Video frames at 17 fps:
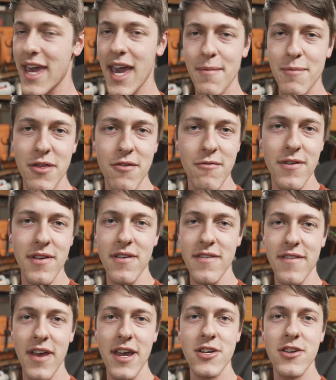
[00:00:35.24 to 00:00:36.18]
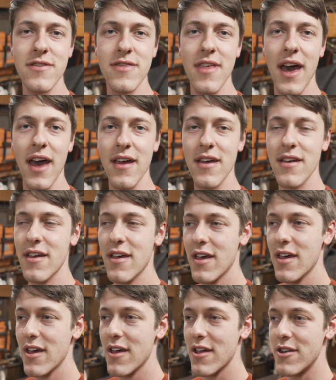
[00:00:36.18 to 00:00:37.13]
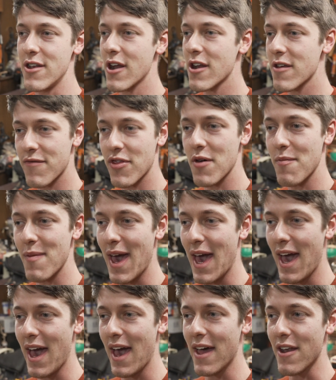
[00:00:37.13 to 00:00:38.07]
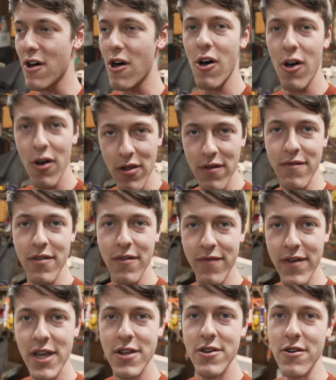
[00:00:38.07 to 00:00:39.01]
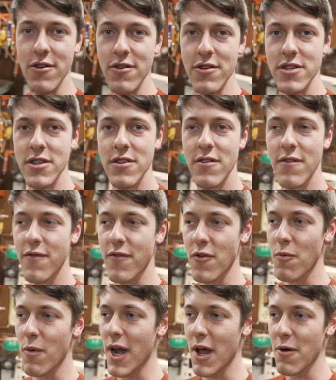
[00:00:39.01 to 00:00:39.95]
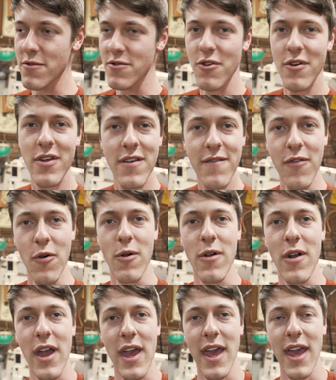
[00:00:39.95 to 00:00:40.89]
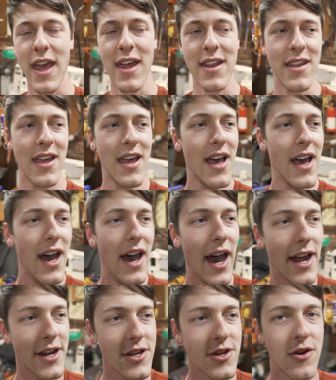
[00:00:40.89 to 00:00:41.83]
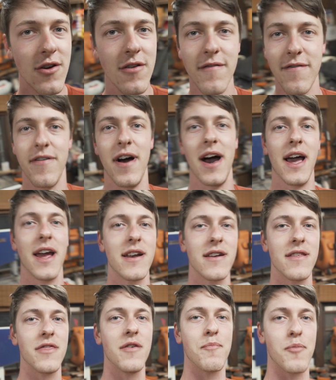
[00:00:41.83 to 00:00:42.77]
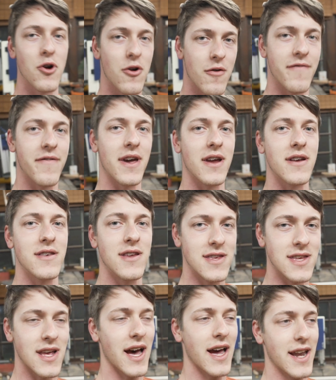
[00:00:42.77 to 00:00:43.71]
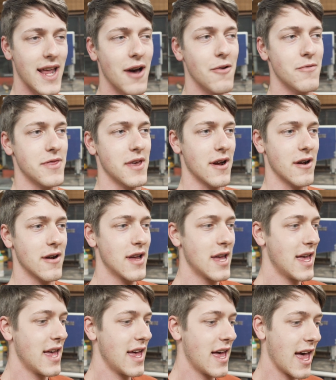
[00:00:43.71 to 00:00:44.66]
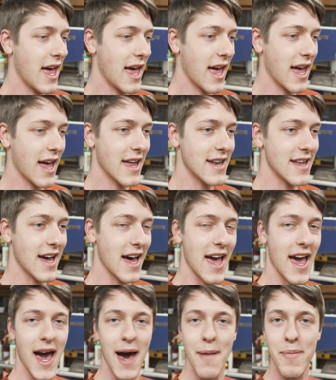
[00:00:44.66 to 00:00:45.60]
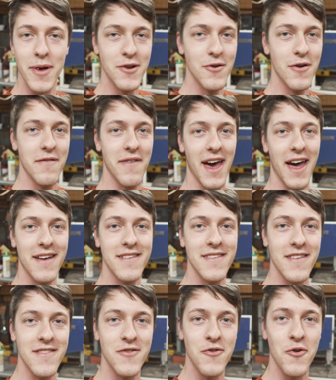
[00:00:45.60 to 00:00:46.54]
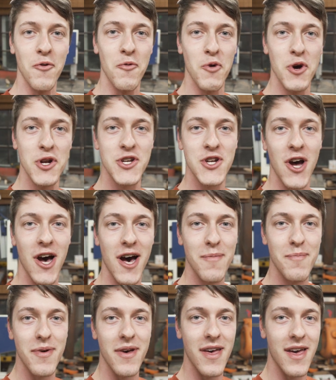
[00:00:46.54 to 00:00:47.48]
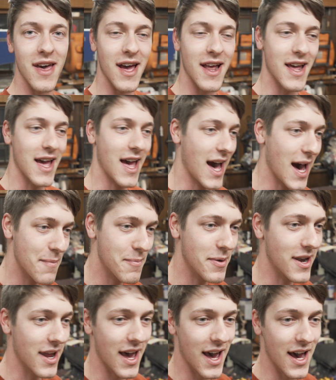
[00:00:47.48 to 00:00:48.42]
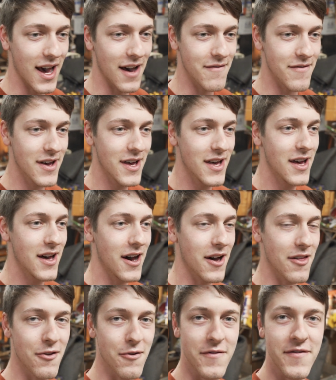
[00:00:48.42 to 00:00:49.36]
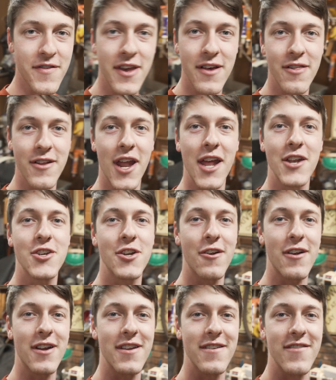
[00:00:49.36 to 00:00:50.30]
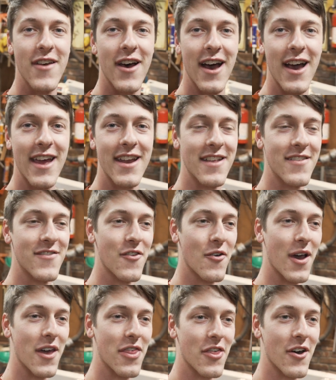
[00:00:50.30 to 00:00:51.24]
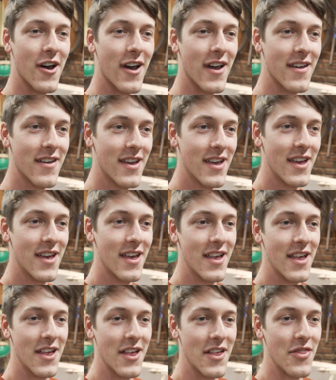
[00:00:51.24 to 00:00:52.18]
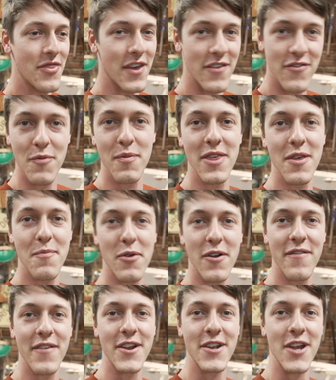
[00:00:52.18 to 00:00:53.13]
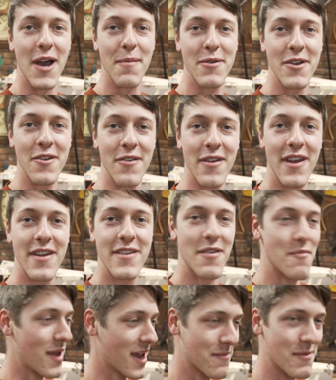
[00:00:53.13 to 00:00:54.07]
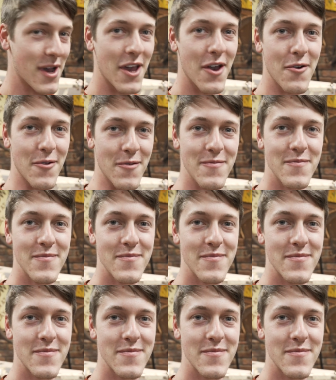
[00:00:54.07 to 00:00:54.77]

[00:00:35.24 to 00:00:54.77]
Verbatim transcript: came to the realization that none of them had all of the features for what I was looking for, and I just couldn't find the perfect design out there. And I happened to have access to a wood shop, and I happened to have a little skill in engineering design, and so I thought this would be the perfect opportunity to make my own.